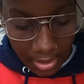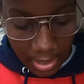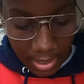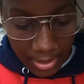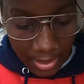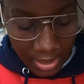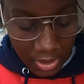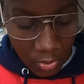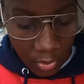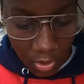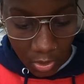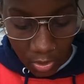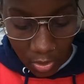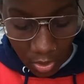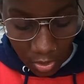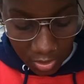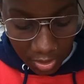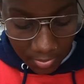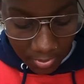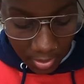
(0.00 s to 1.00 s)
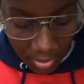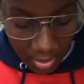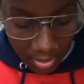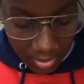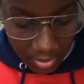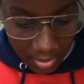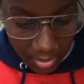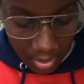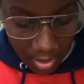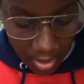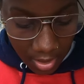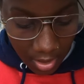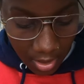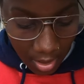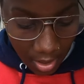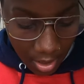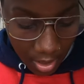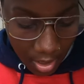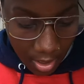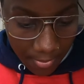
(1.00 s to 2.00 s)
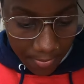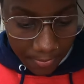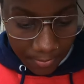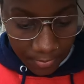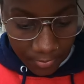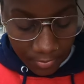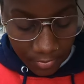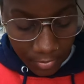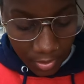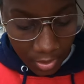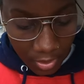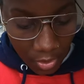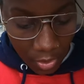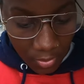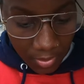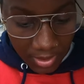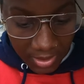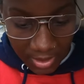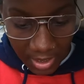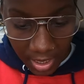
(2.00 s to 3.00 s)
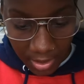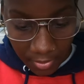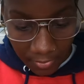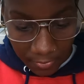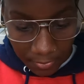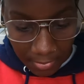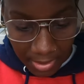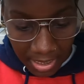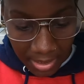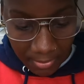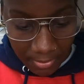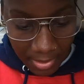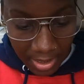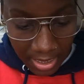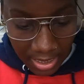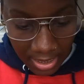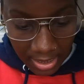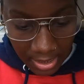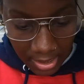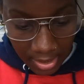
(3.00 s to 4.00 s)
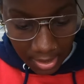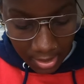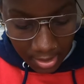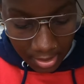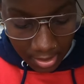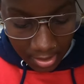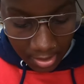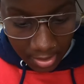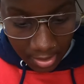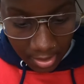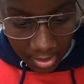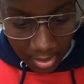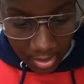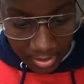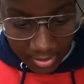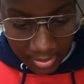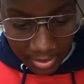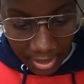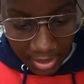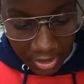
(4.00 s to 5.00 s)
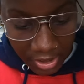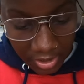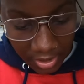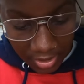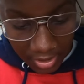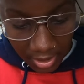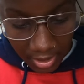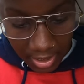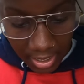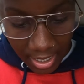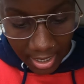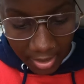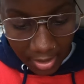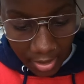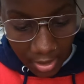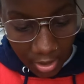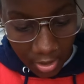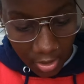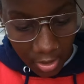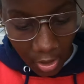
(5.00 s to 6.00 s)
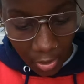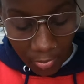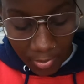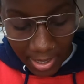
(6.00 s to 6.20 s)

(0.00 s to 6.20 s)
And that's what you got, to be honest. Um, you got this kind of meet me uh, section. This again, go